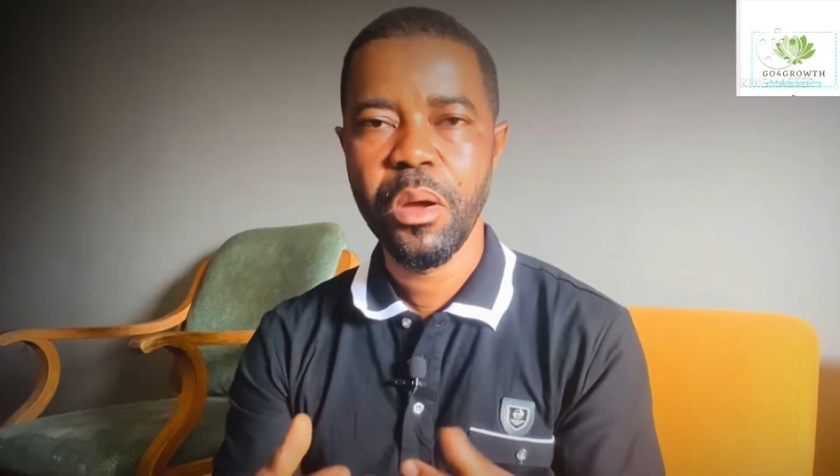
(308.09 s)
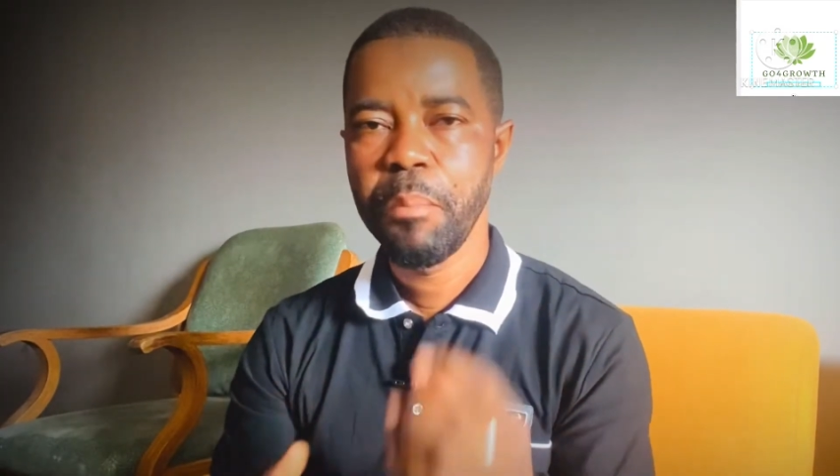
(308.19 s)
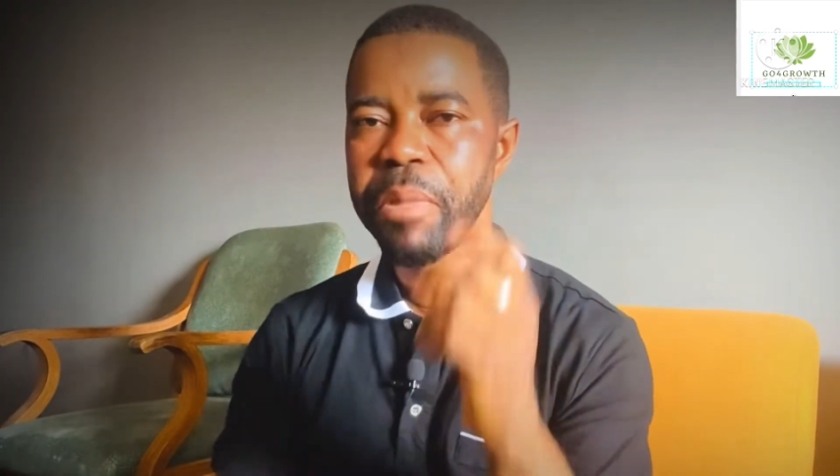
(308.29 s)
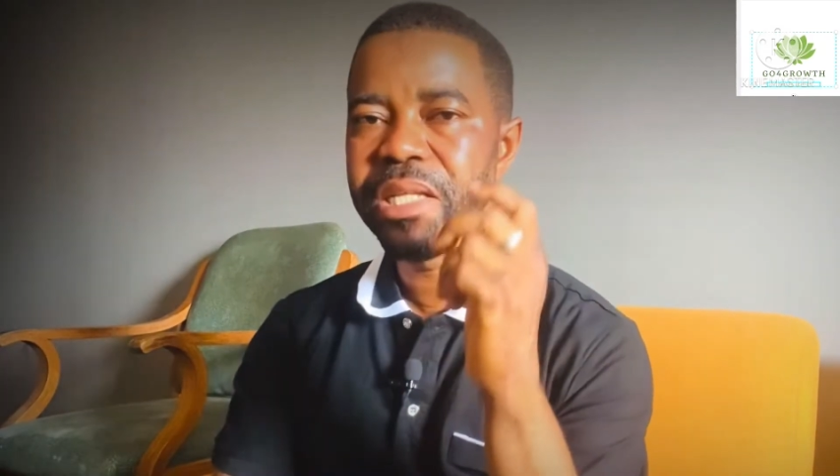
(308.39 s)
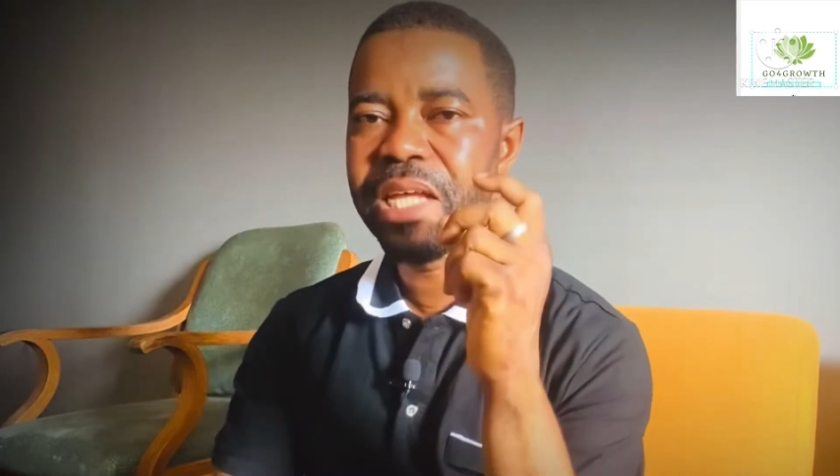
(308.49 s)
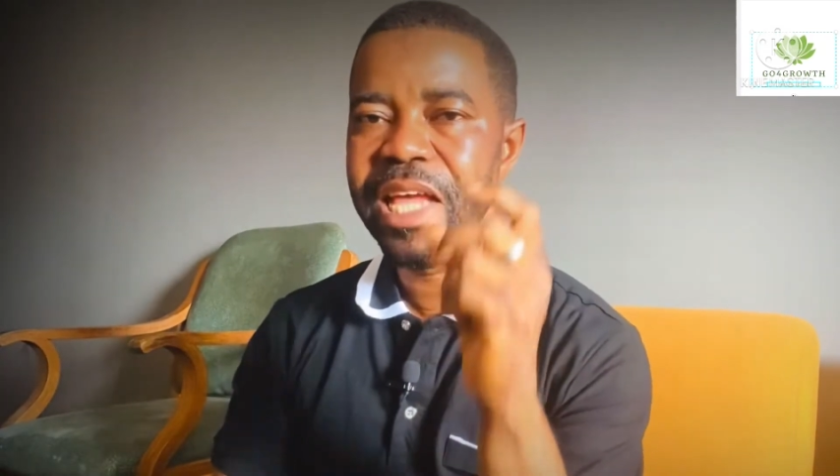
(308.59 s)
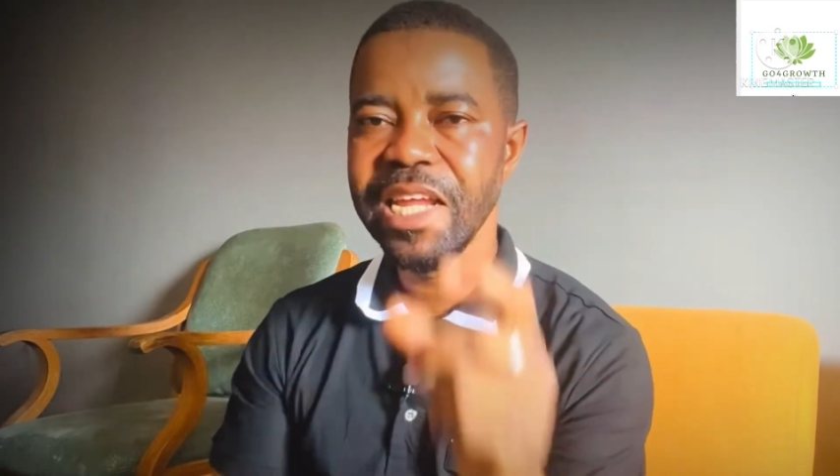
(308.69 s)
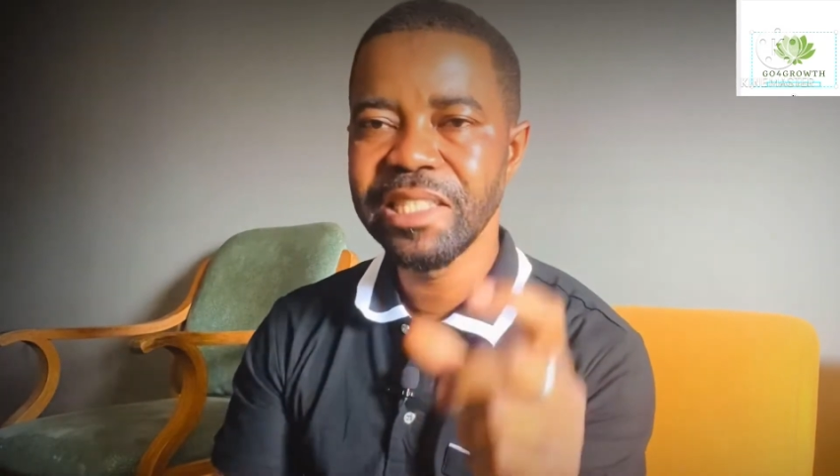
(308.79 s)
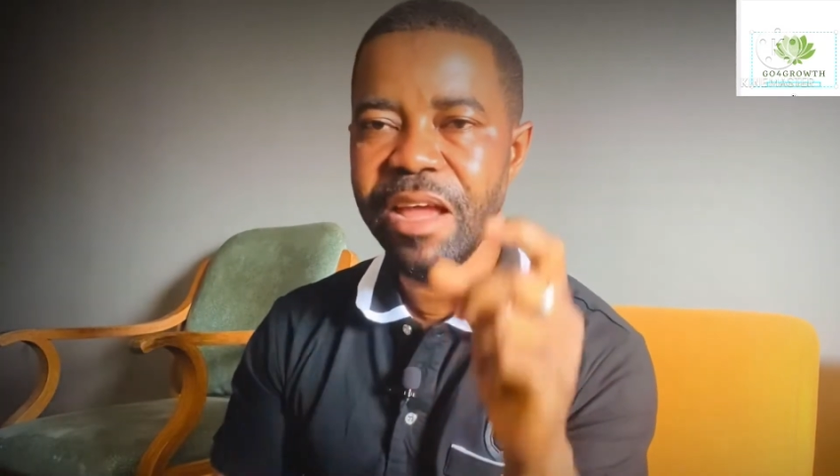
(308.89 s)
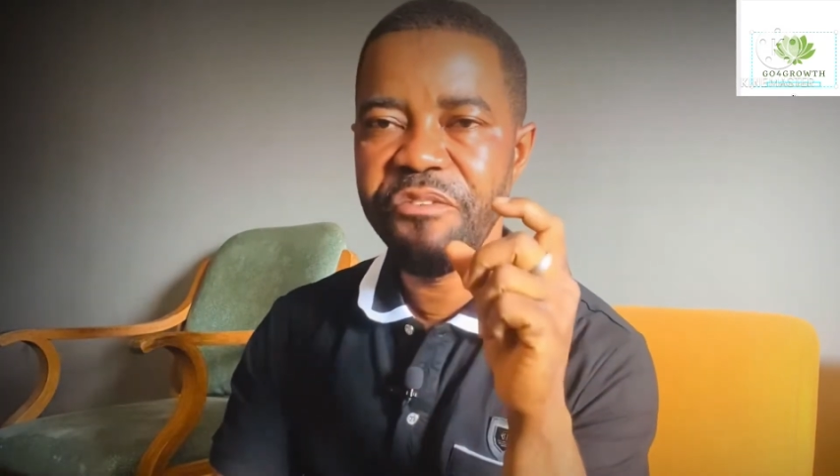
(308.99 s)
but it
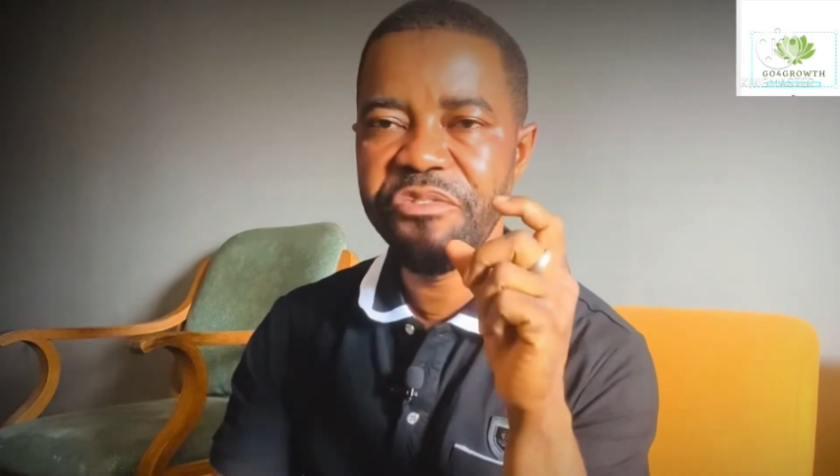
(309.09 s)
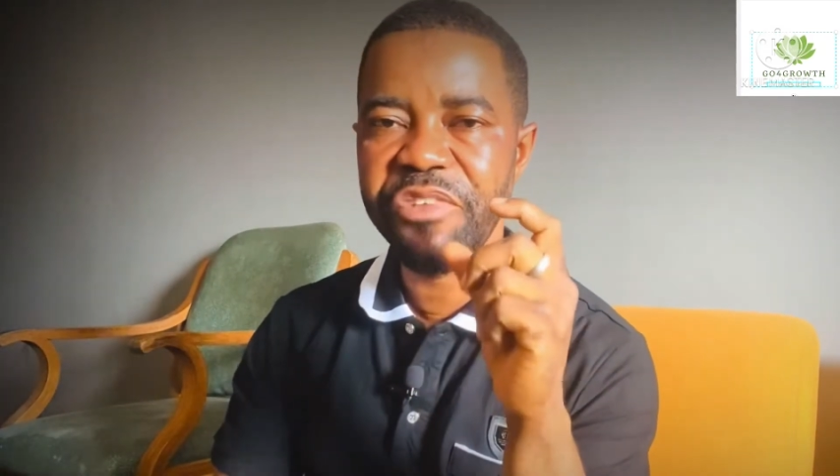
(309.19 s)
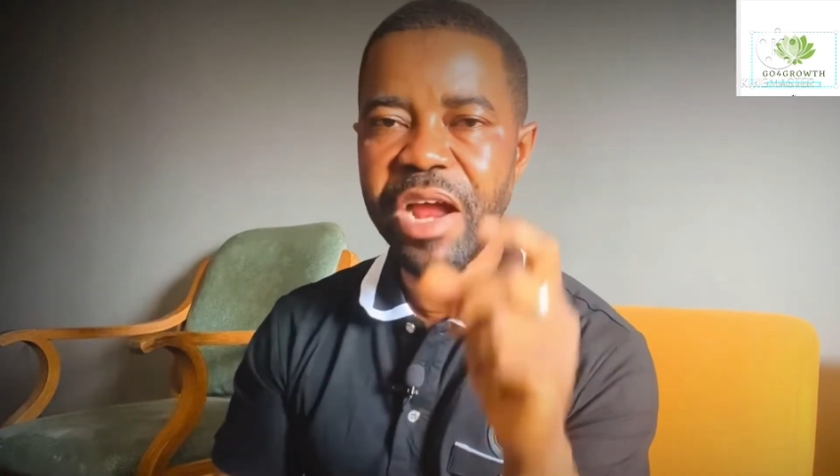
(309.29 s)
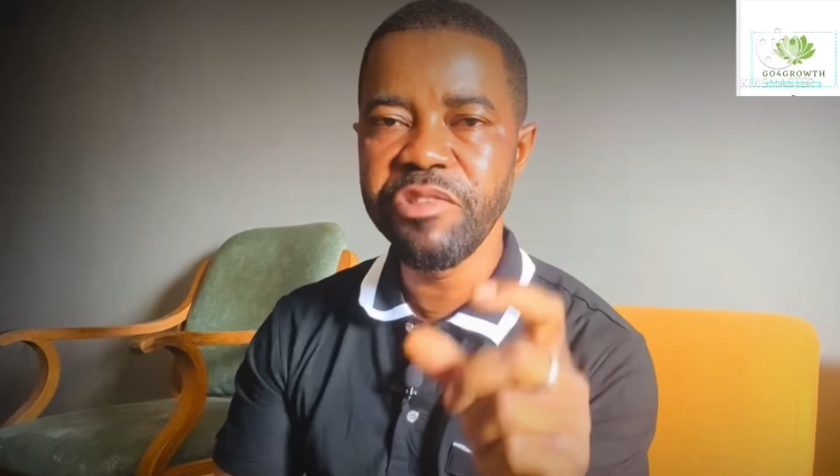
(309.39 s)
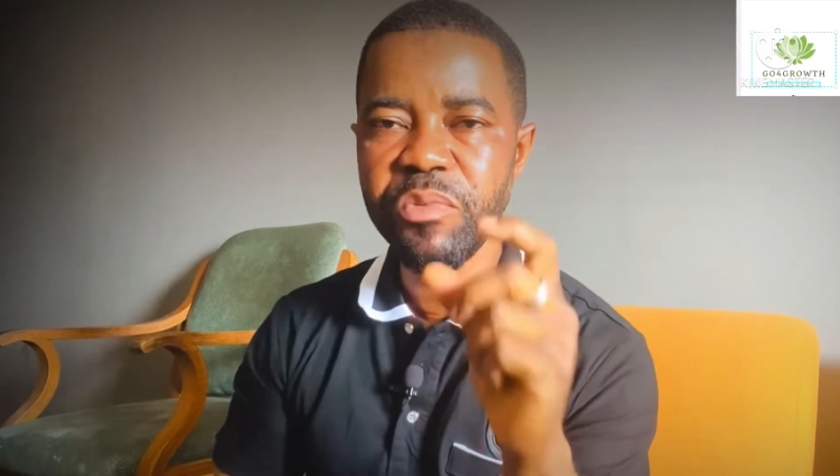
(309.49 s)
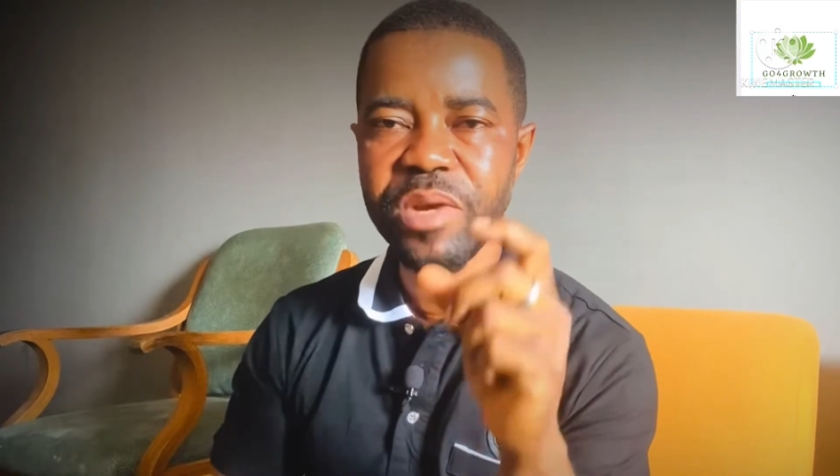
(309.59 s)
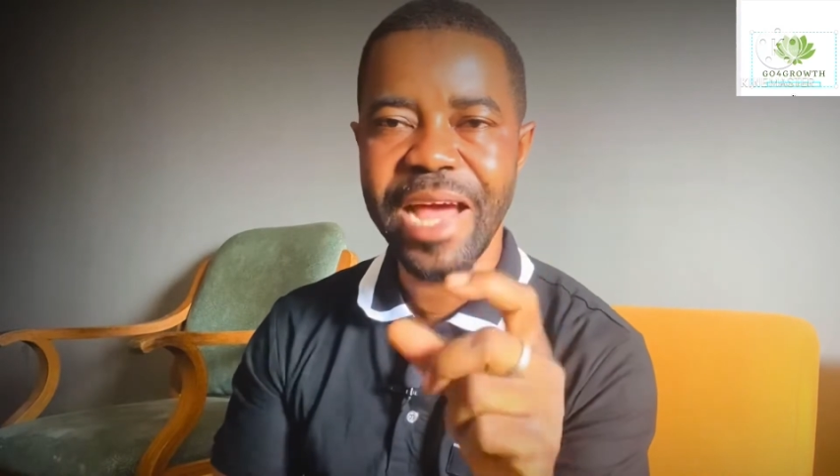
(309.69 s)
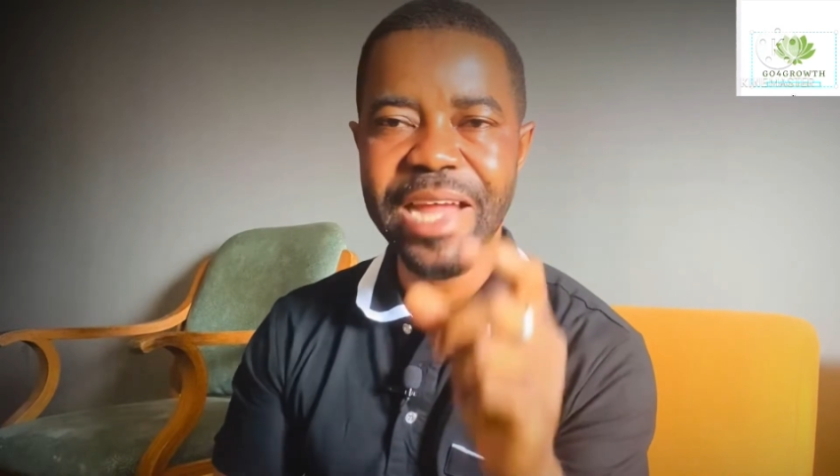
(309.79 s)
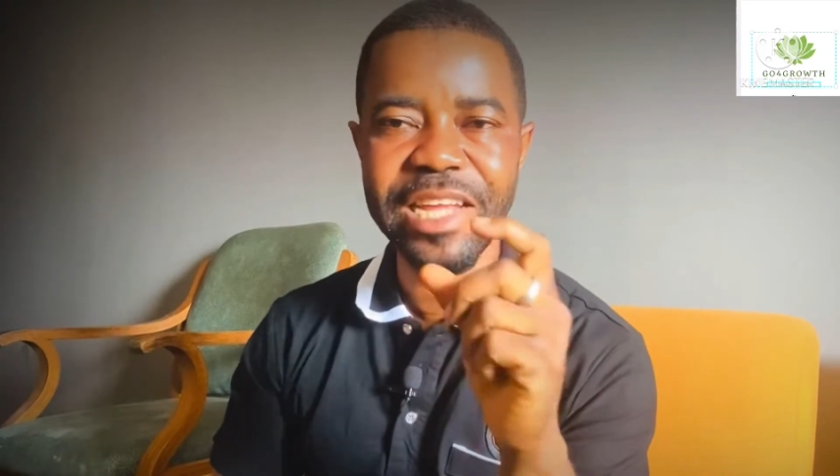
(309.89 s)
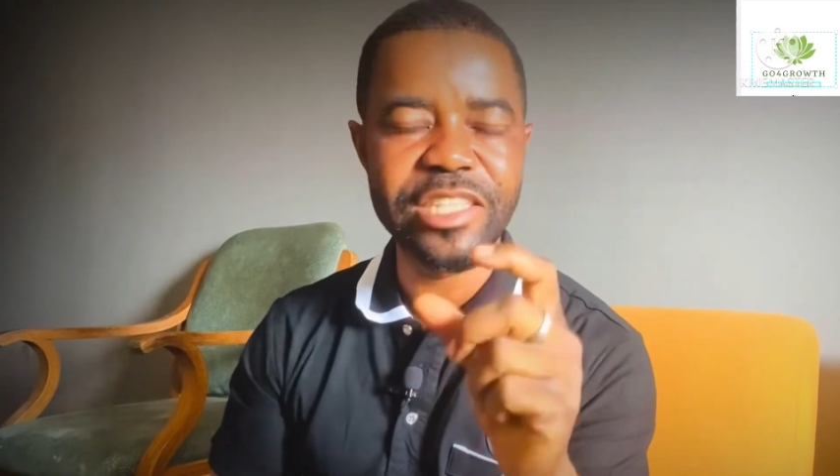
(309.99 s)
is a valuable
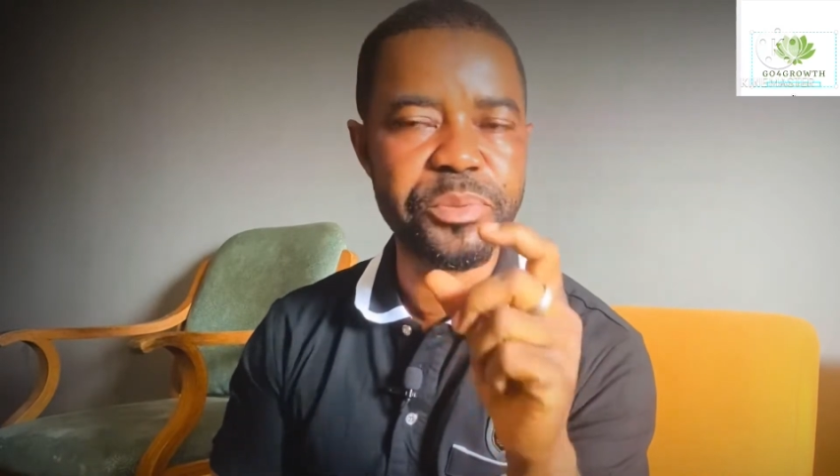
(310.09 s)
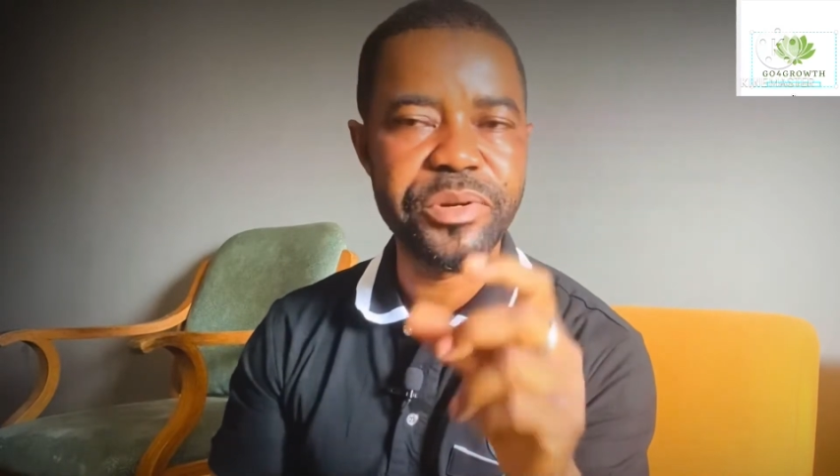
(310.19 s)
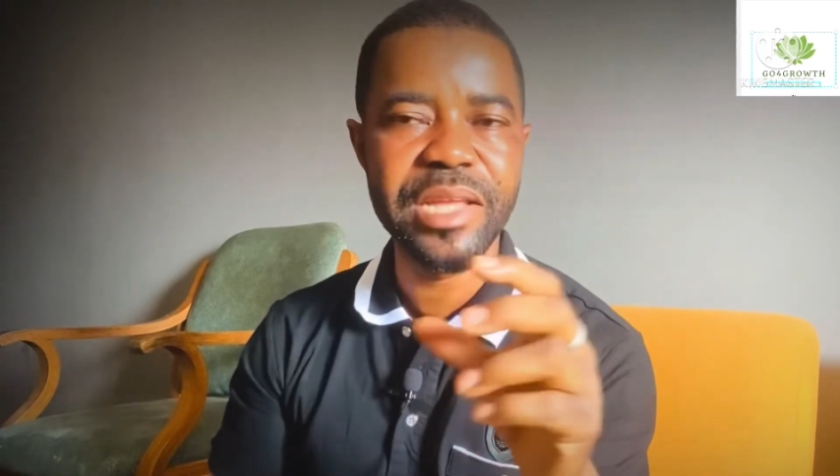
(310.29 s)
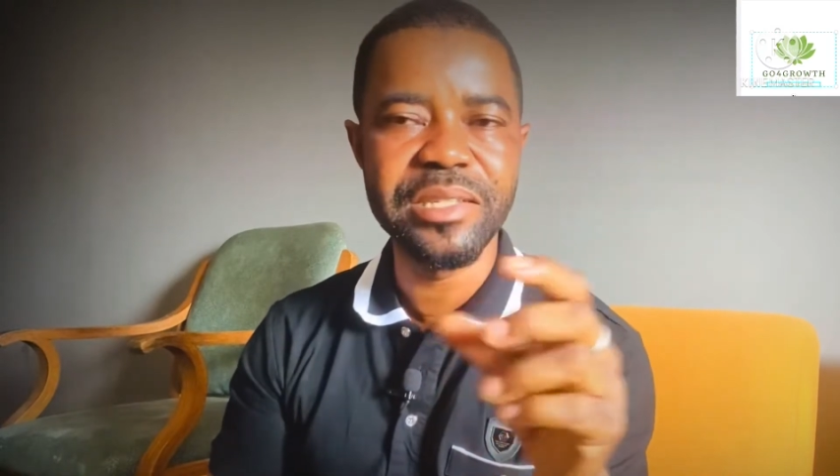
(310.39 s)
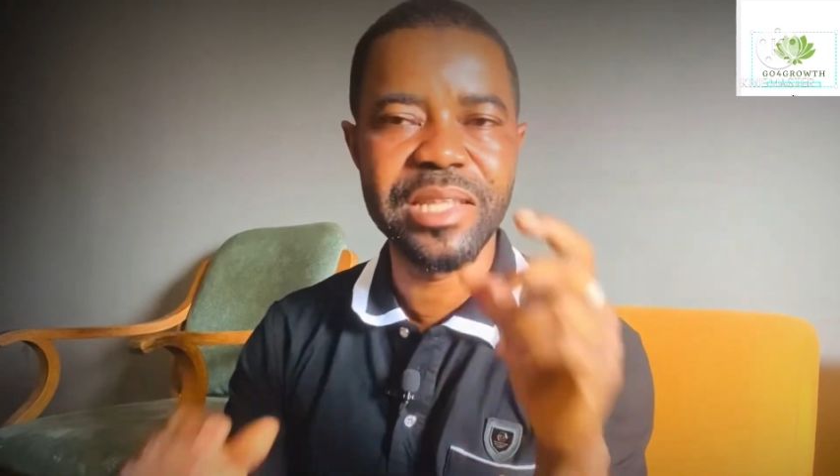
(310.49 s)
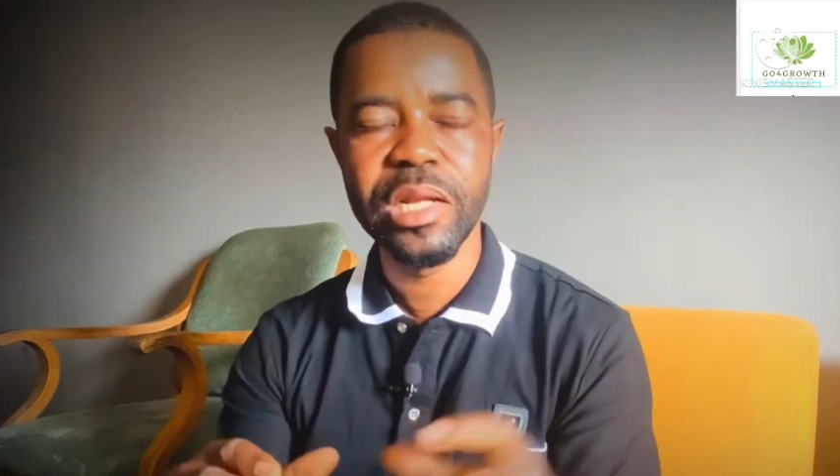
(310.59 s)
learning experience